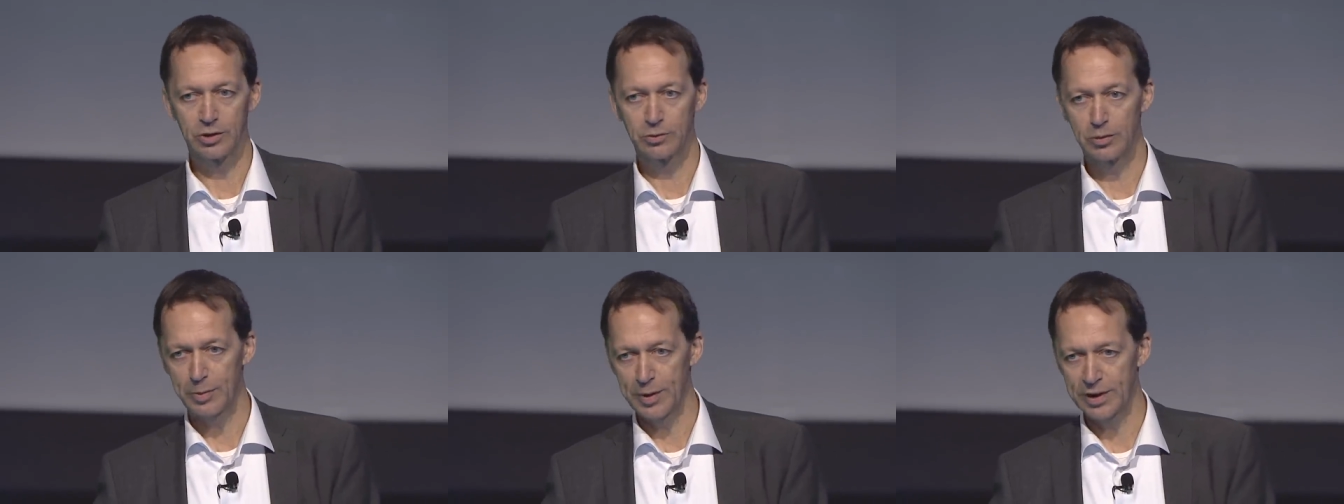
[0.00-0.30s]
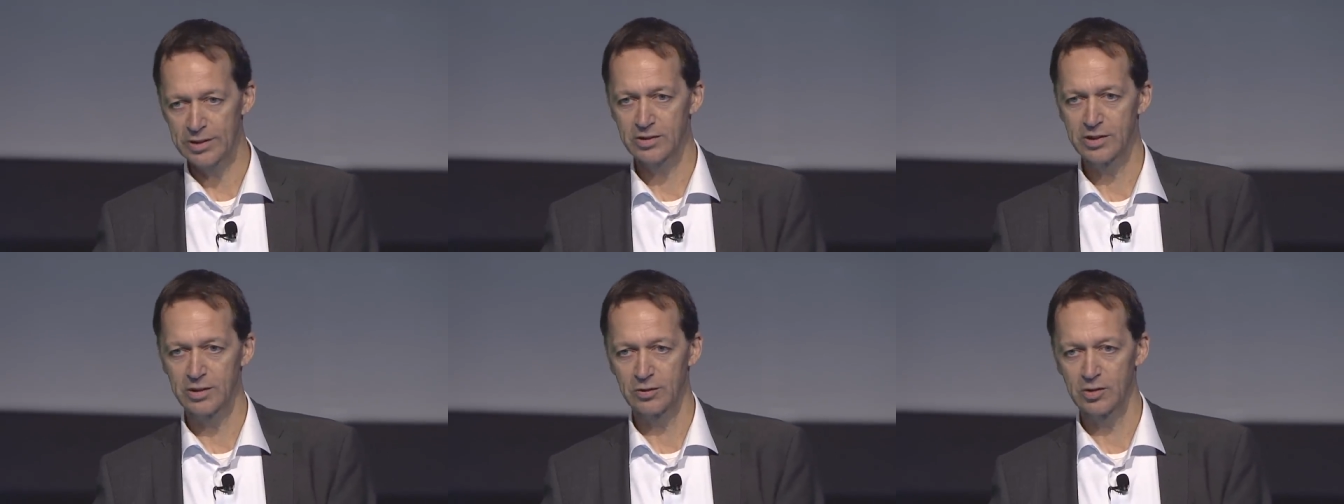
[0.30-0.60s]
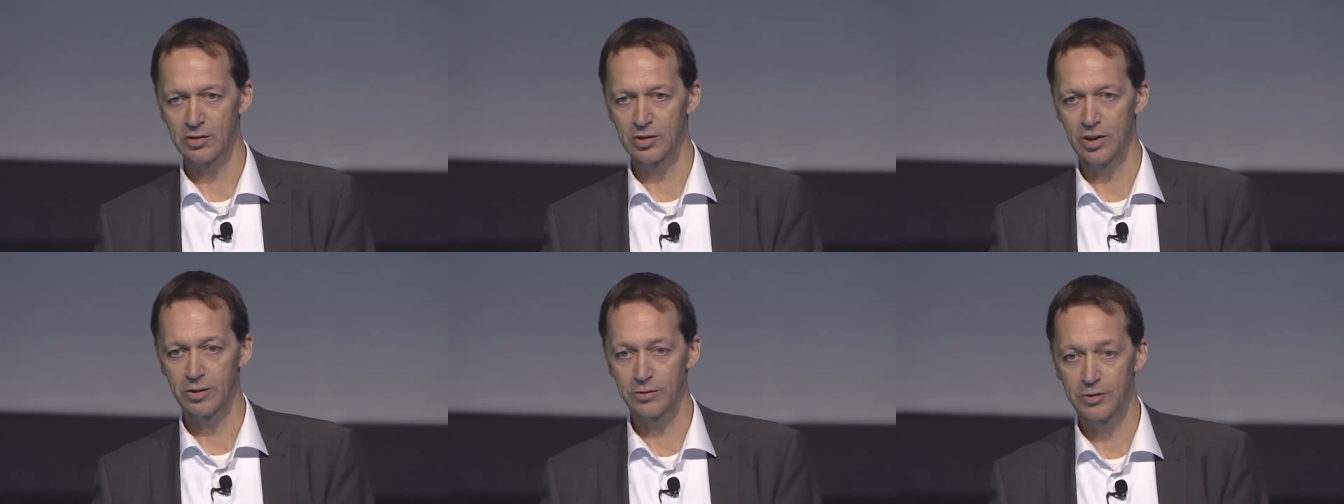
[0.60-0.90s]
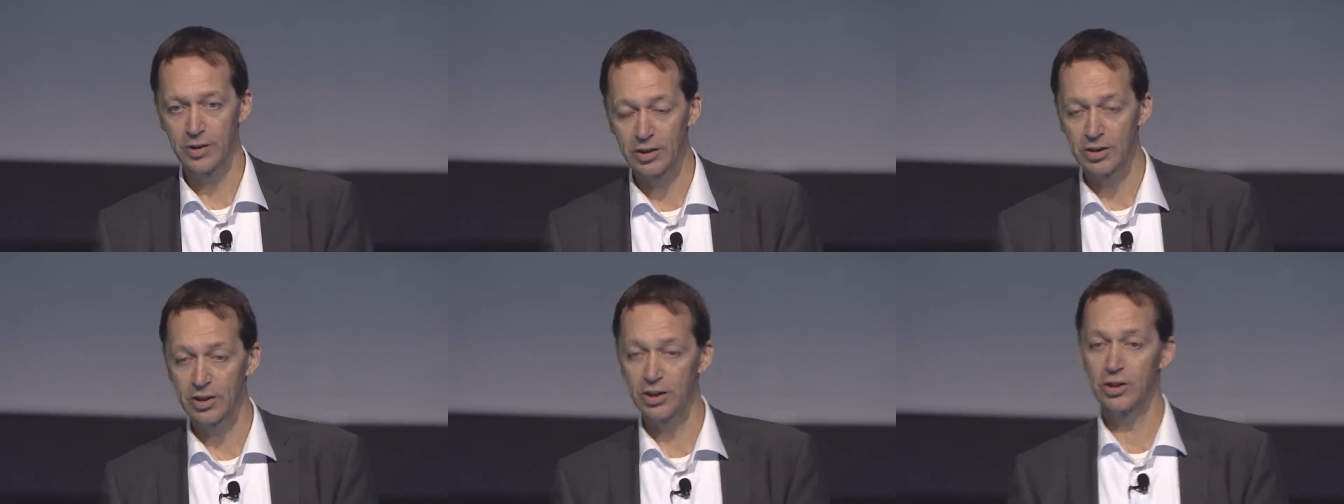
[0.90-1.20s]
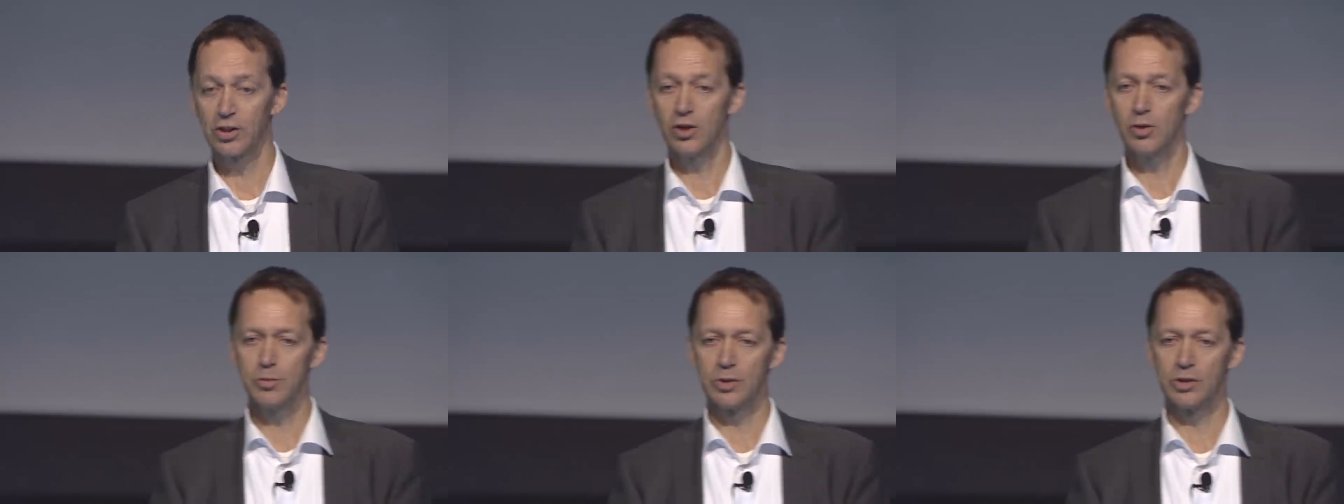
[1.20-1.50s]
repetitive stuff, and the
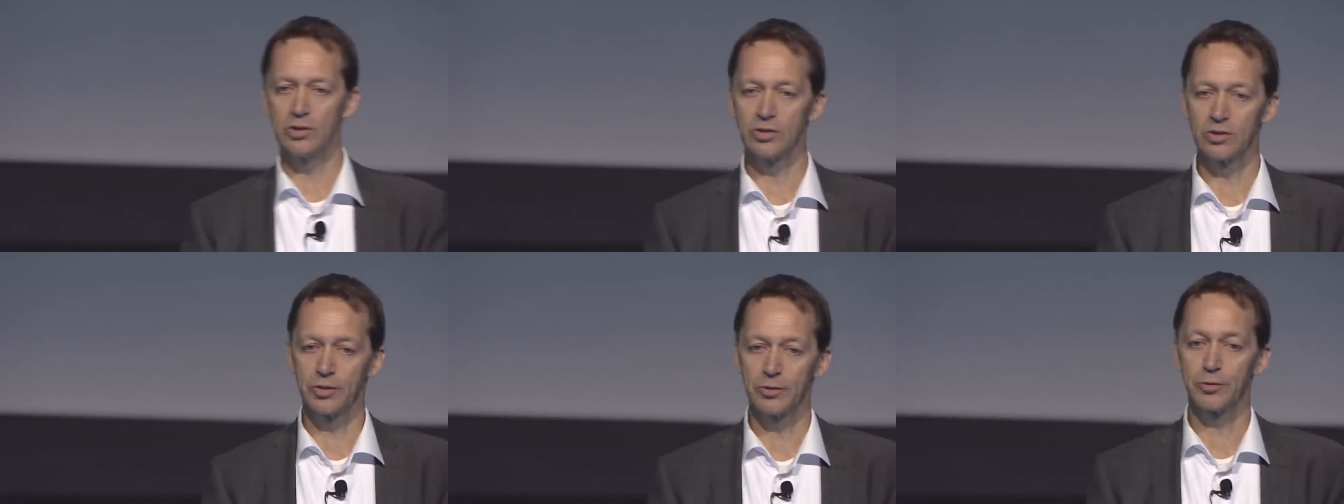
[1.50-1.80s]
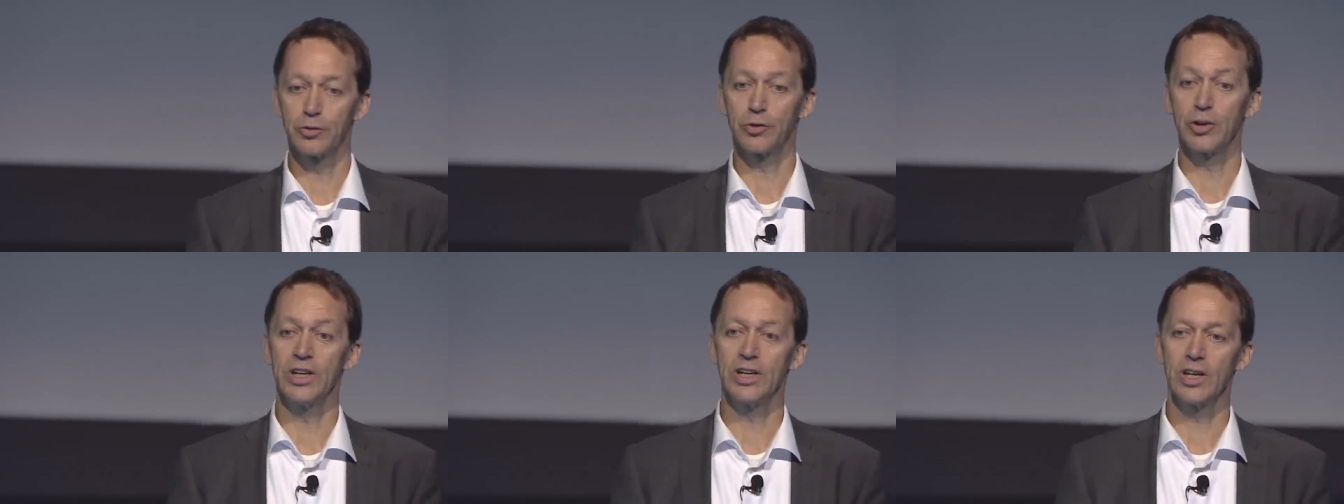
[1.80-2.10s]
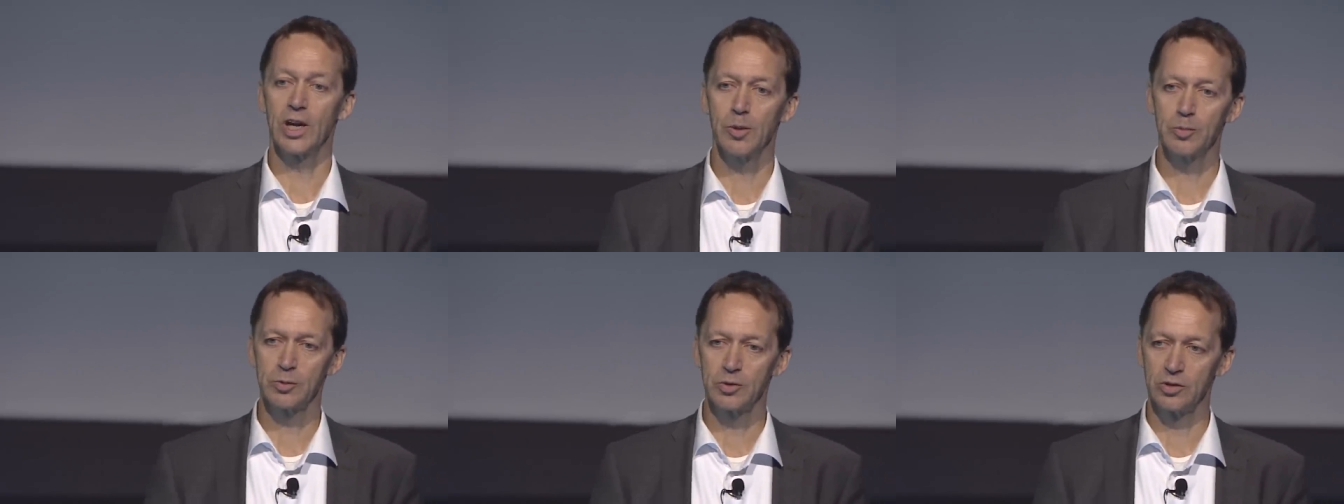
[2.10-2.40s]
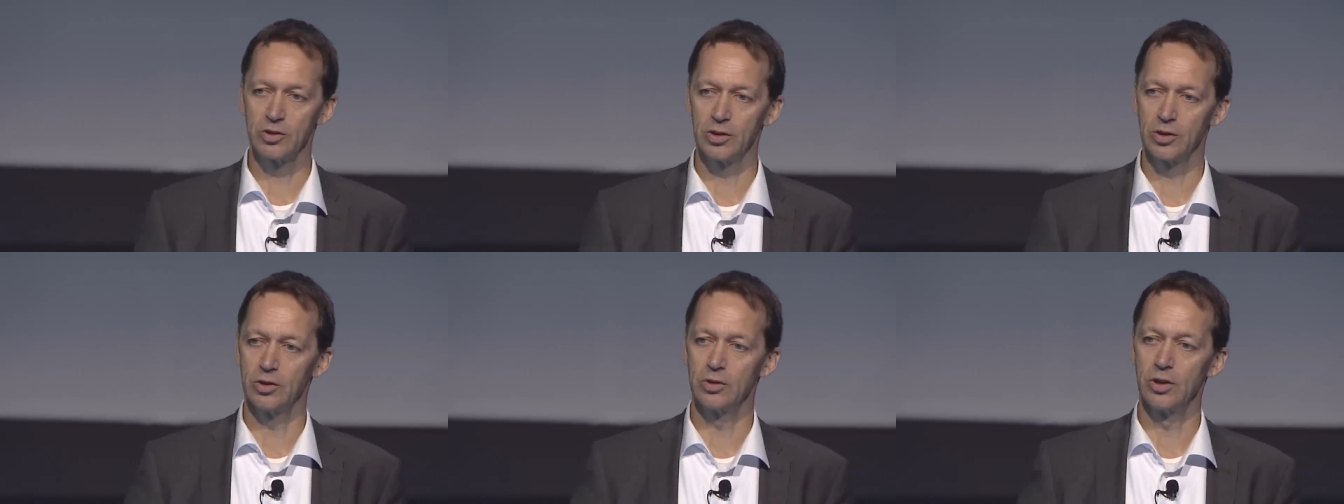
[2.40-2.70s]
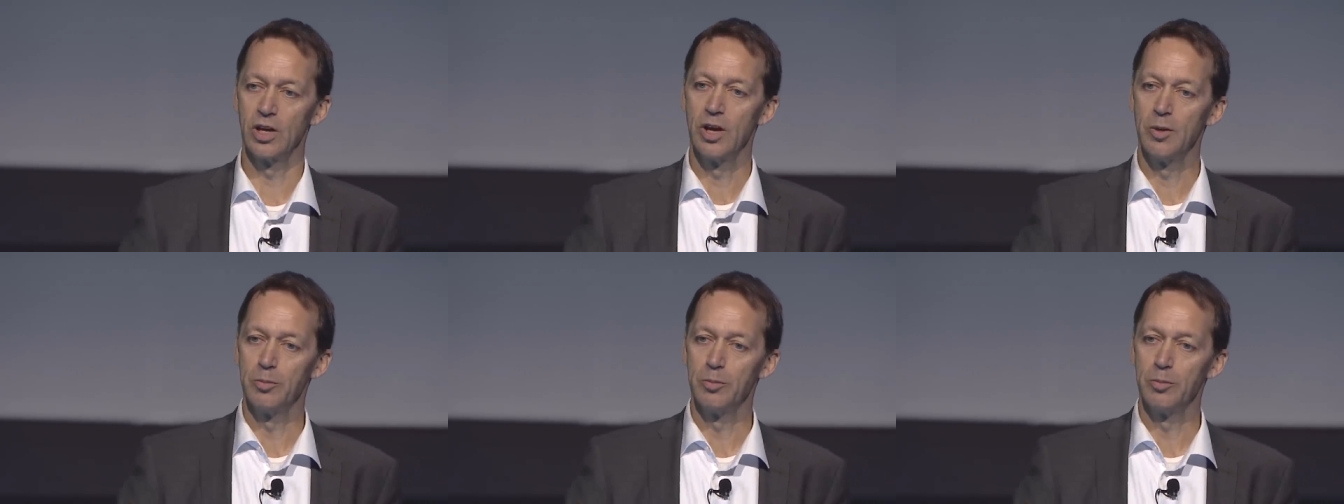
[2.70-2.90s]
humans are freed up to do